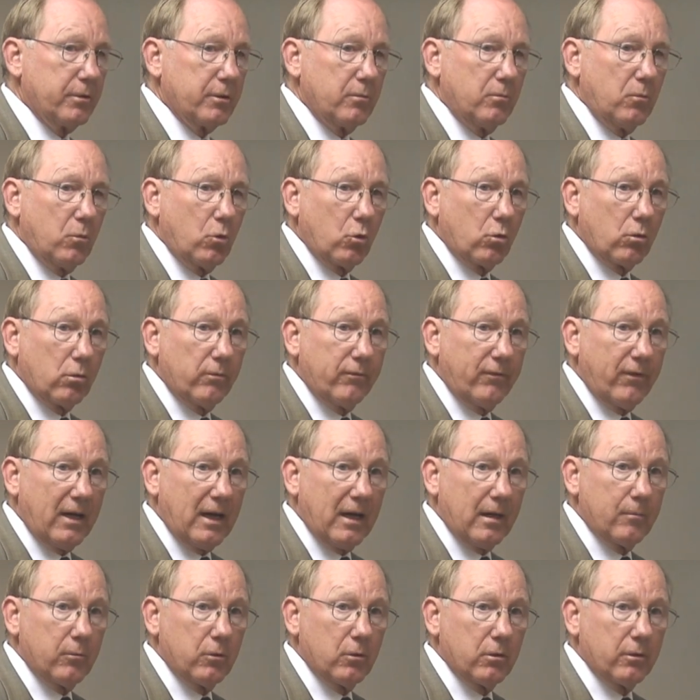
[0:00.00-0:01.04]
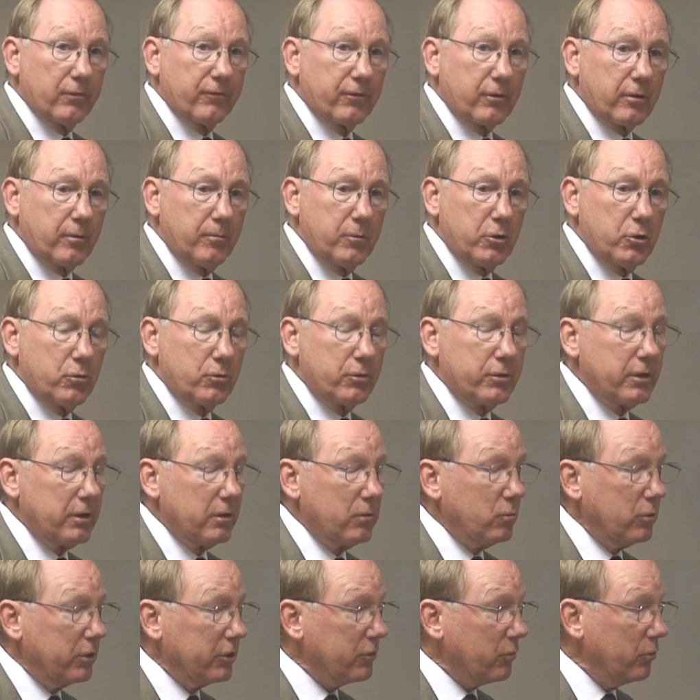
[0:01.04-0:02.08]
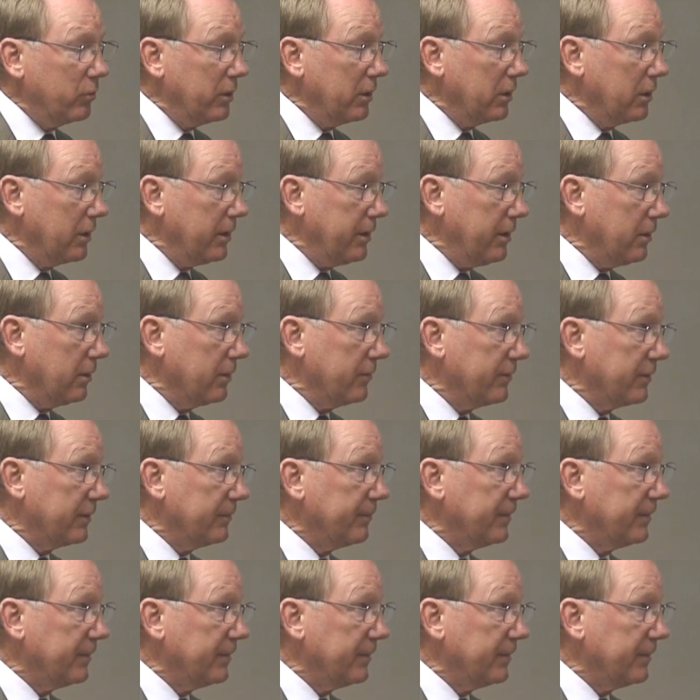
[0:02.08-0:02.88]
and moral fiber of the community in which we live.